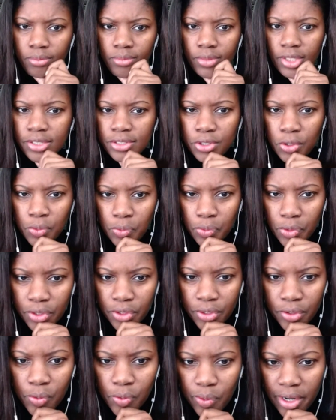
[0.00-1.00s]
So we're going to
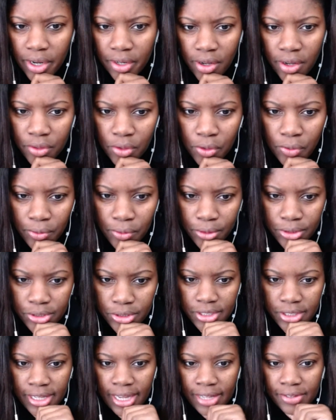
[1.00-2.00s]
go right on over to that.